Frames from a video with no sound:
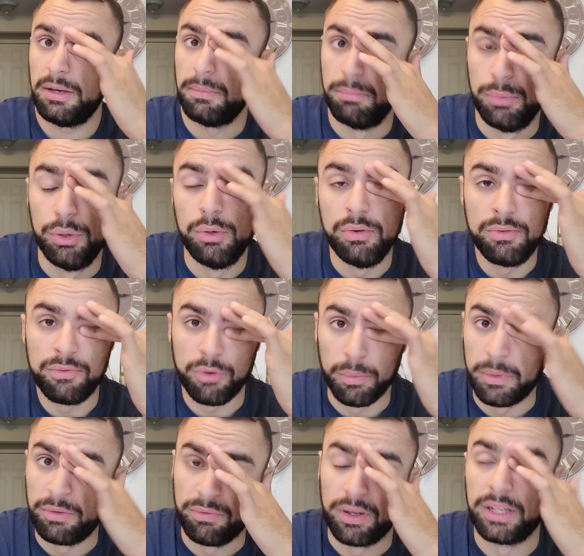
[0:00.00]
move for
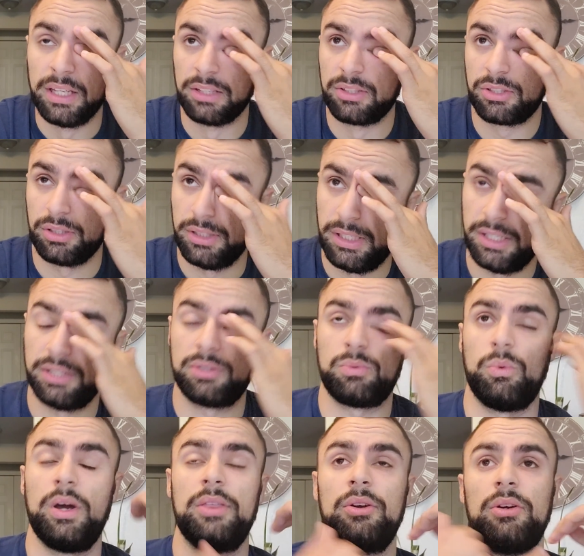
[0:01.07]
me financially is,
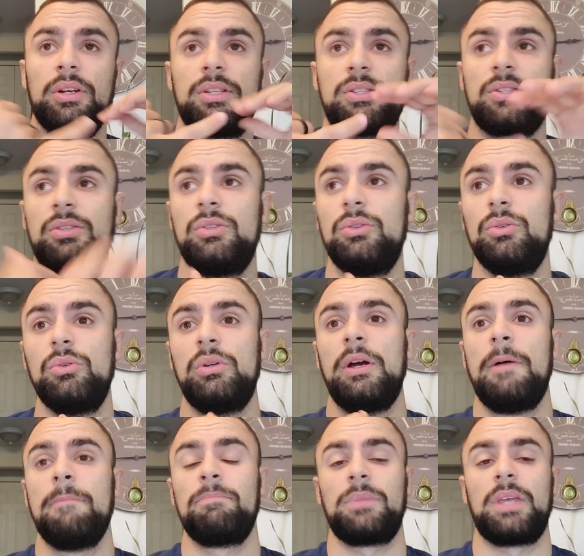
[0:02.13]
whether it's to
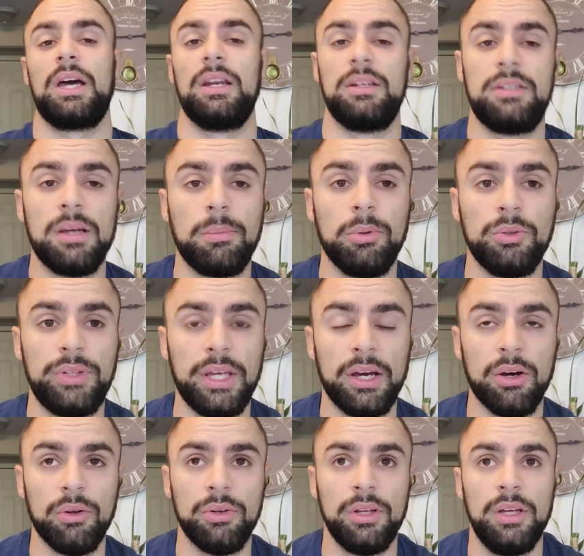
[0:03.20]
kind of double
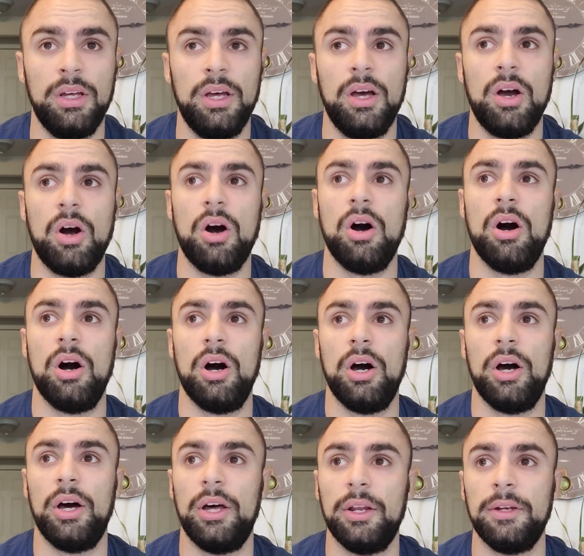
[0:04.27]
down
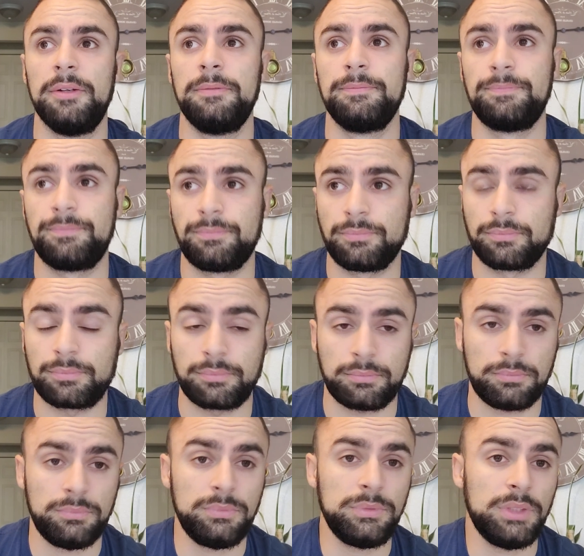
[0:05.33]
on
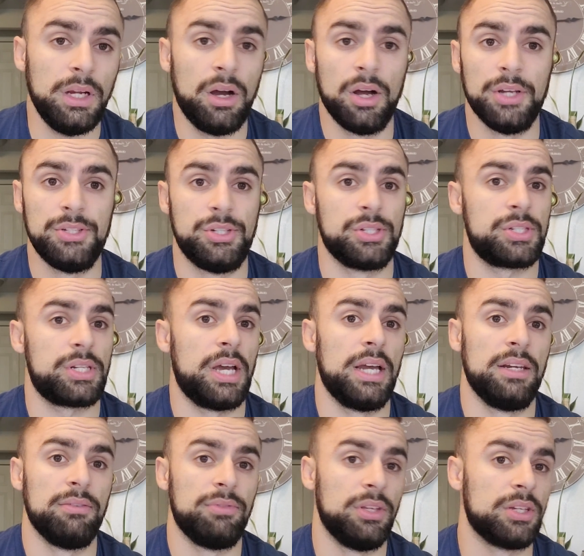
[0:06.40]
just kind
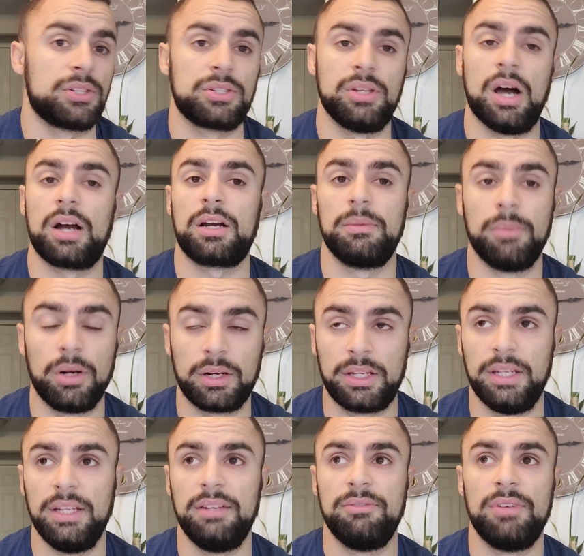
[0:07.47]
of the stock
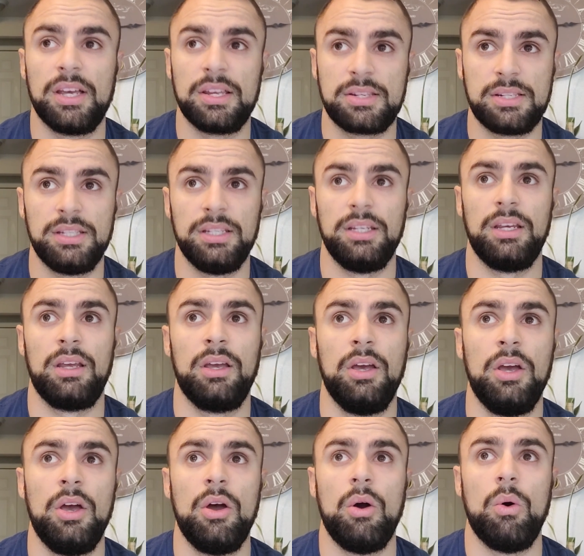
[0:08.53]
market investing,
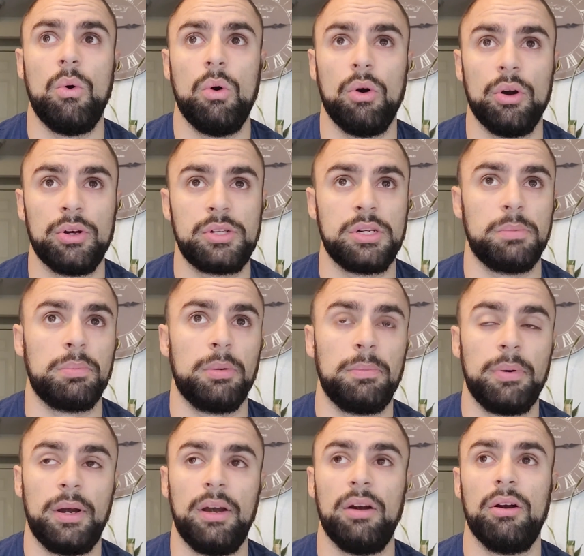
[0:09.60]
or to
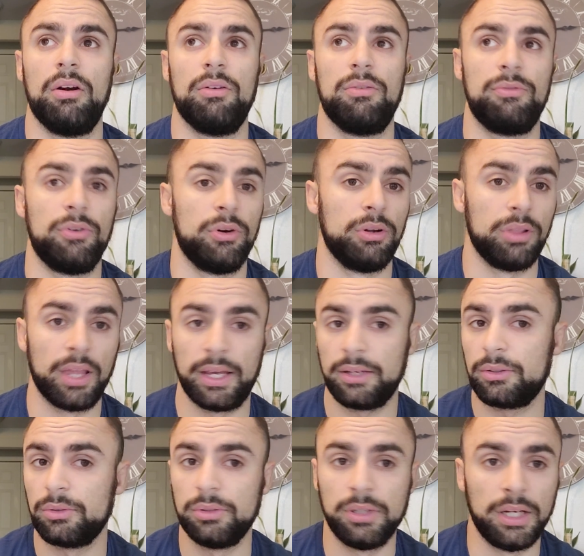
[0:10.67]
prepare for like
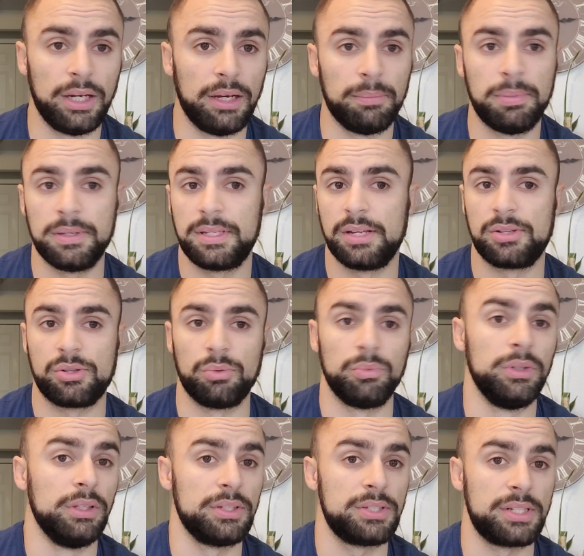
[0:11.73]
potential
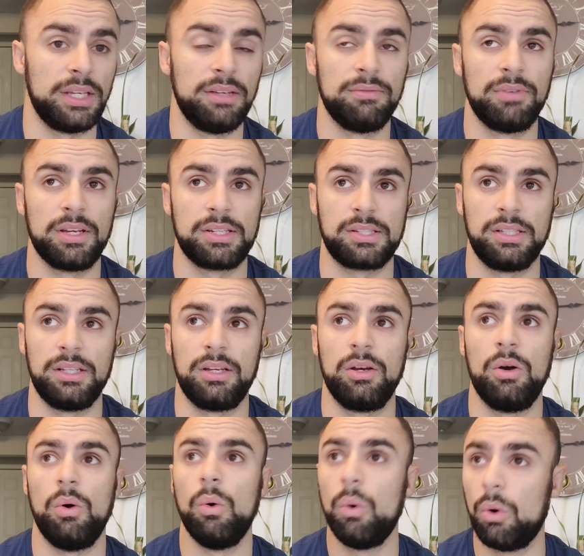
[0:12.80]
real estate investing,
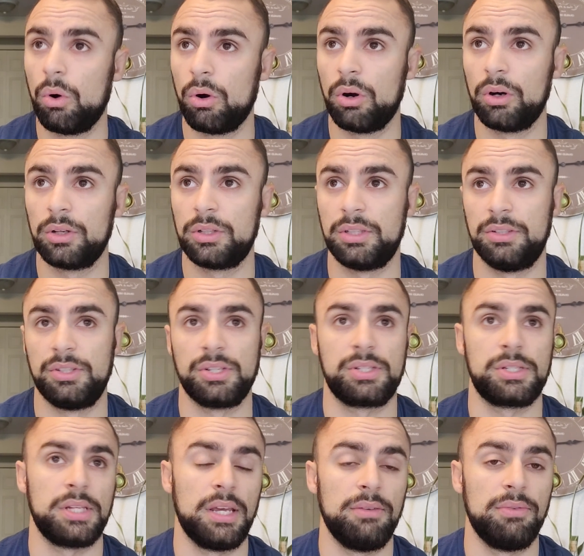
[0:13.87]
or to just
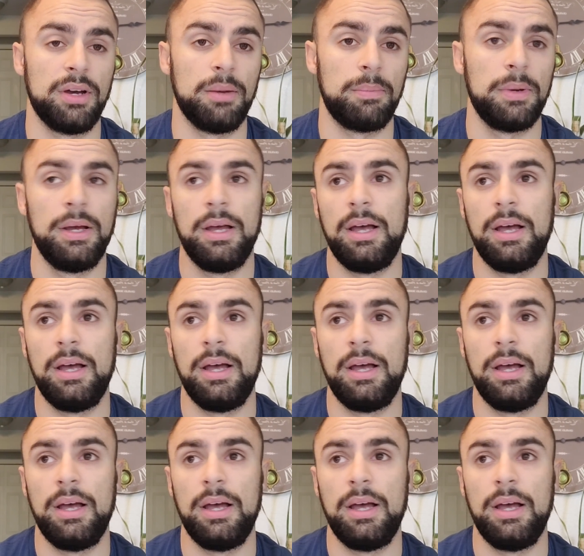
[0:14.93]
save up,